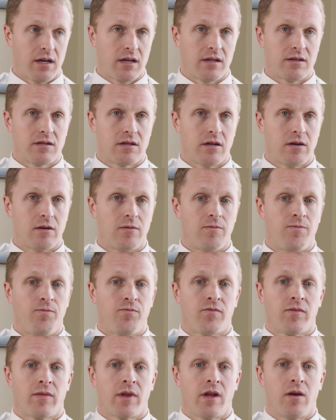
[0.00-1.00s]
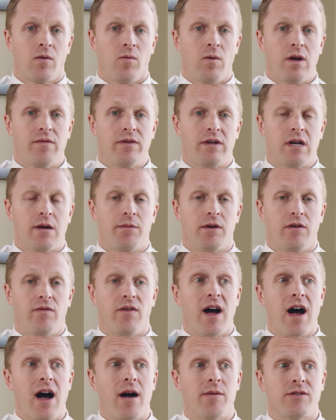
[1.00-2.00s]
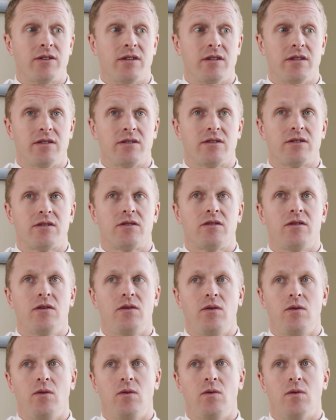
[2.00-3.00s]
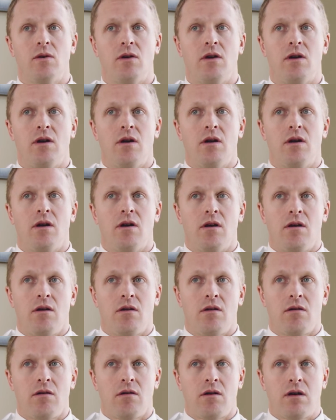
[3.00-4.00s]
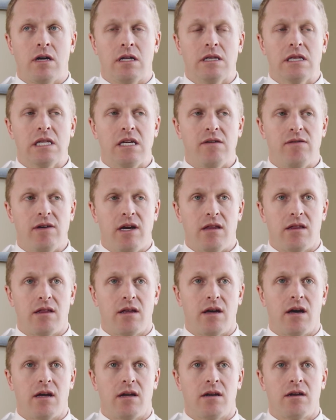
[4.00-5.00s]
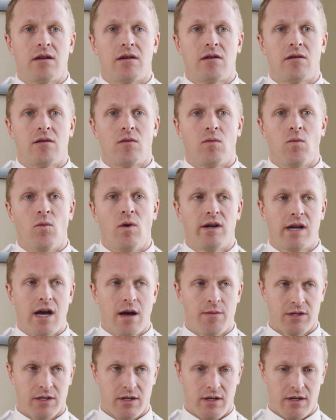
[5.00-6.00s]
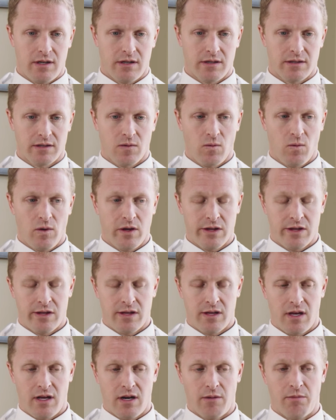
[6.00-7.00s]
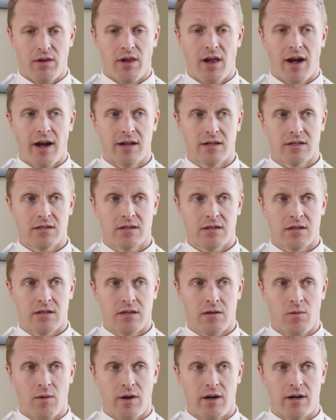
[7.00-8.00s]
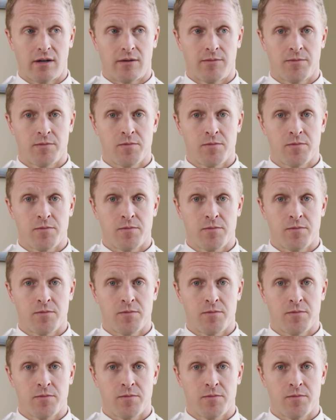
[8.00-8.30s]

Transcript: And so we have a number of options to alleviate that. One option is with an appliance to wear.